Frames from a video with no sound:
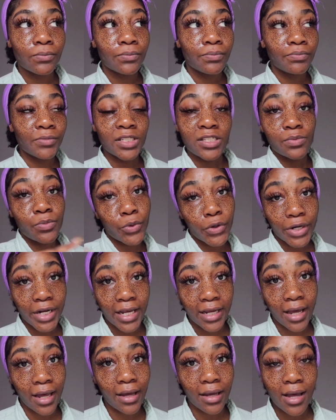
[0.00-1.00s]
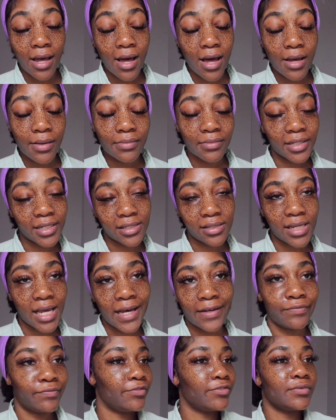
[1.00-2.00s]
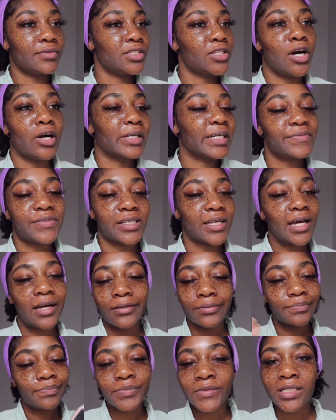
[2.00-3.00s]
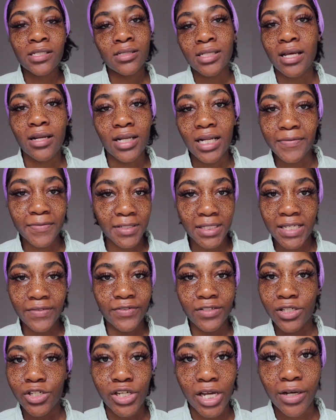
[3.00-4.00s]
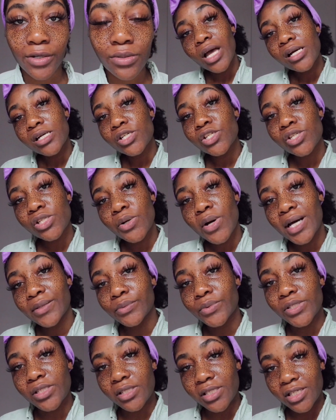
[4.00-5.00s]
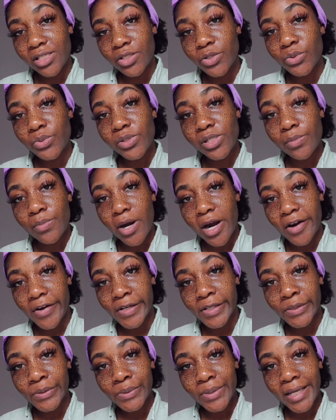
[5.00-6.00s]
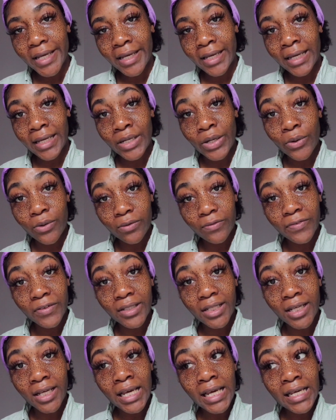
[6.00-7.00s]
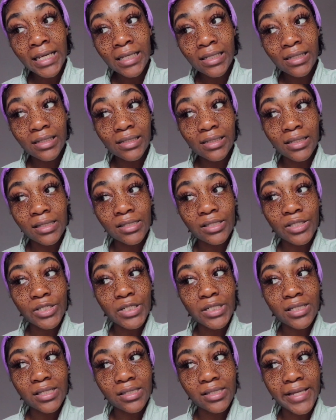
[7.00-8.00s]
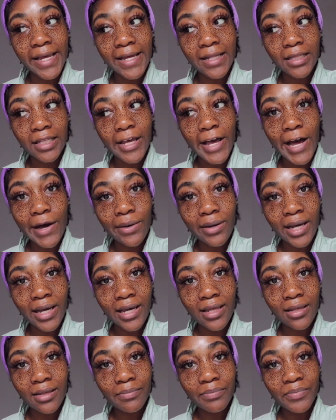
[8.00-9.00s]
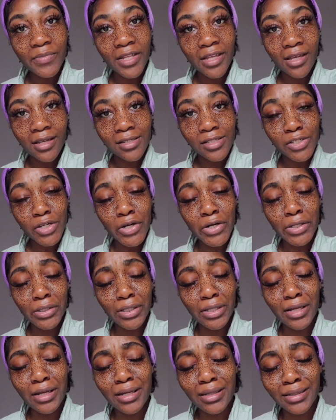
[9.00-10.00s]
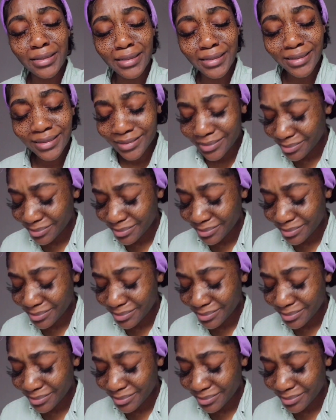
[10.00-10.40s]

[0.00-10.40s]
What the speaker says: this morning because I saw it and I was like, oh, it's not enough to even show. So I will see you tomorrow, and hopefully this looks exactly how I'm thinking it's gonna look.